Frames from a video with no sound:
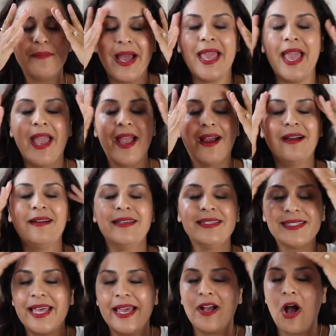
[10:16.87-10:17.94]
my hair
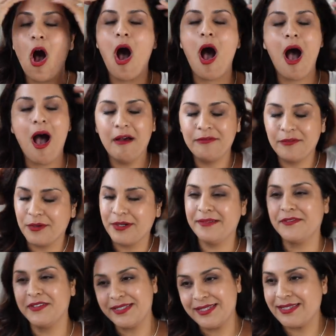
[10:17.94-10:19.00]
is like off or
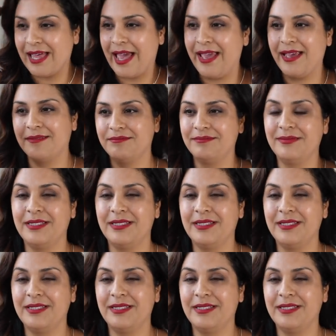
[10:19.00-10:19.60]
if it's like